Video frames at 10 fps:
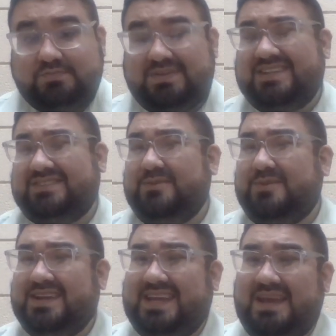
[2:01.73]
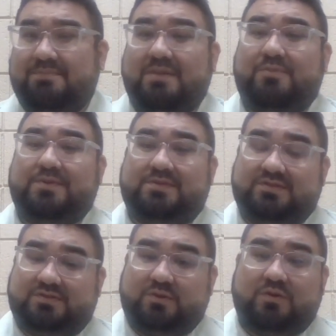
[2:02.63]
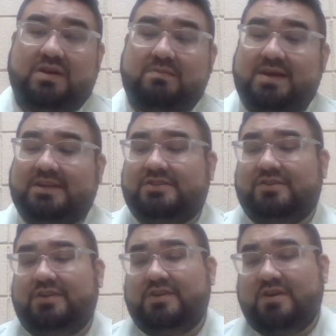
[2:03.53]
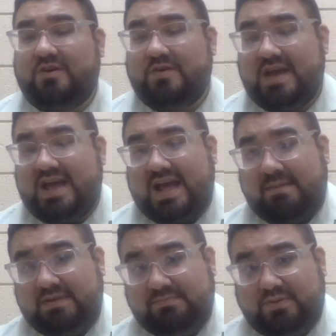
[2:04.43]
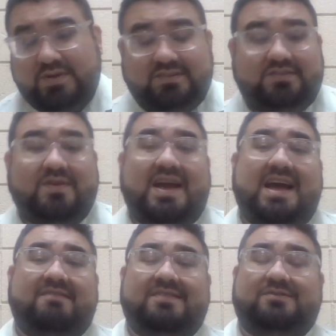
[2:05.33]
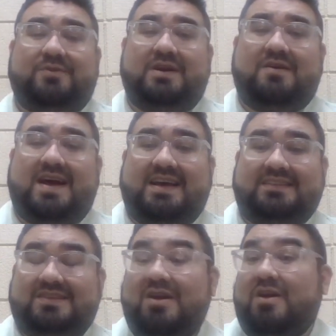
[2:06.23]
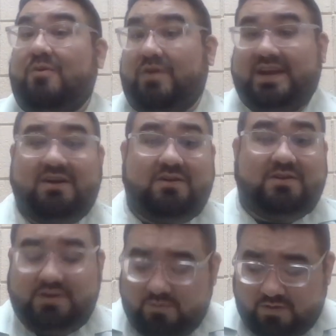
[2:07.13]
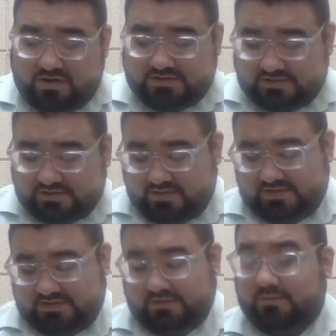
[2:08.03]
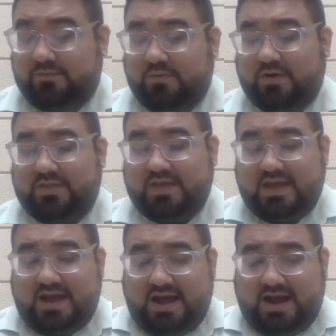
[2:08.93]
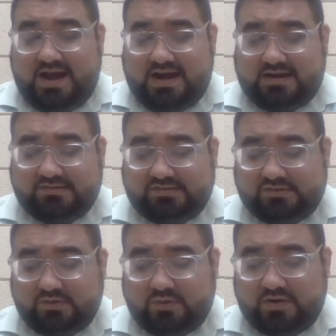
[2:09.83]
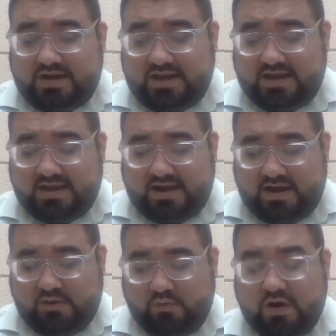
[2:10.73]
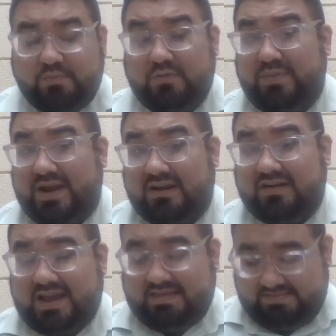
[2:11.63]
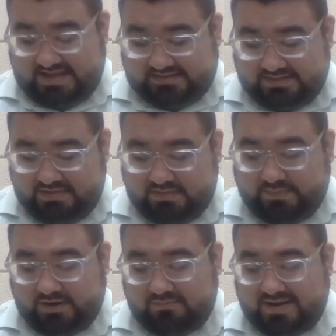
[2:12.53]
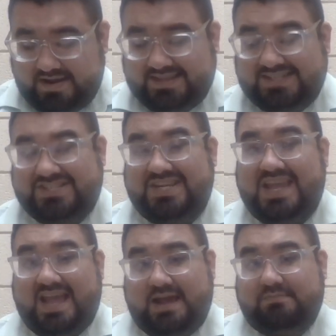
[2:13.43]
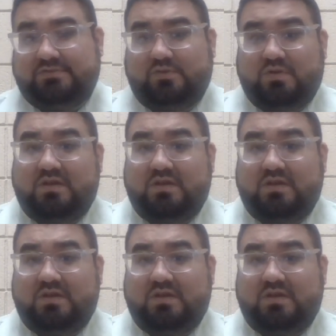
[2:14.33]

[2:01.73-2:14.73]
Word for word: because you want to keep up with the story, make sure you know how many points you have, as well as what character you are, so on and so forth. A story well prepared, and that's going to be prepared by the GM. So